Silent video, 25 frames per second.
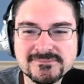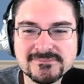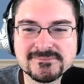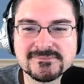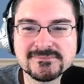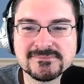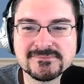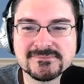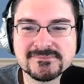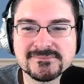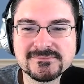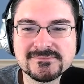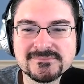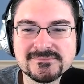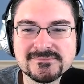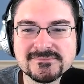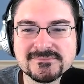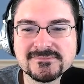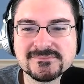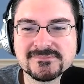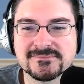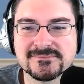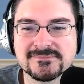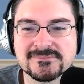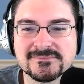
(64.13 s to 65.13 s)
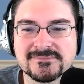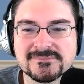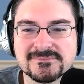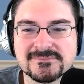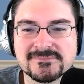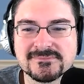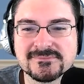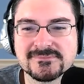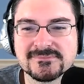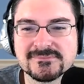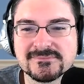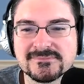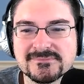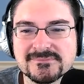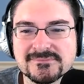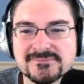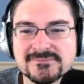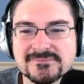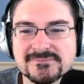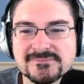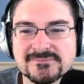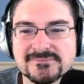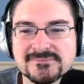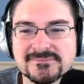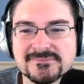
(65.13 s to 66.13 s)

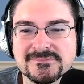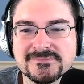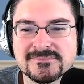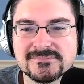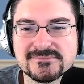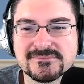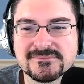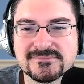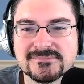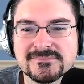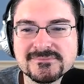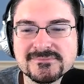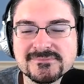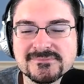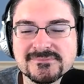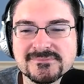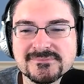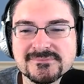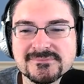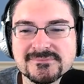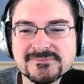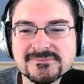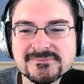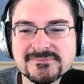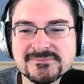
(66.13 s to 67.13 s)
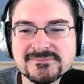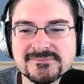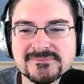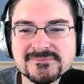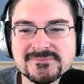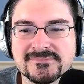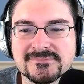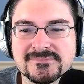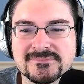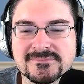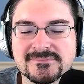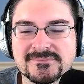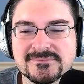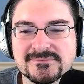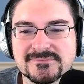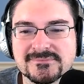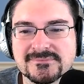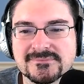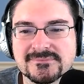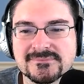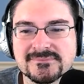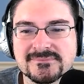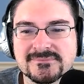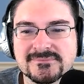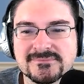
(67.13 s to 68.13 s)

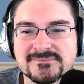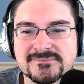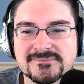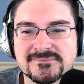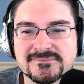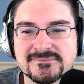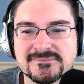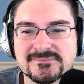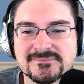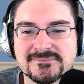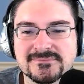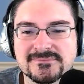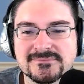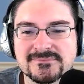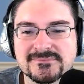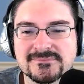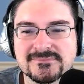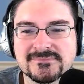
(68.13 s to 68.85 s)
(not speaking)